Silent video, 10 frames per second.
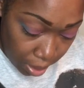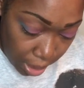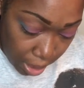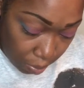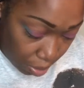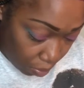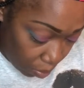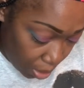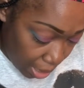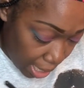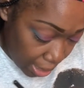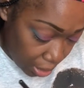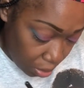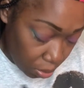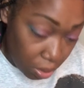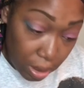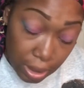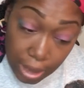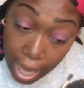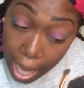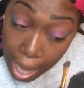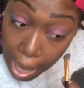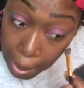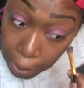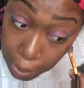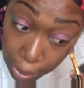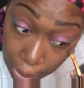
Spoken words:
in with what I use on the top,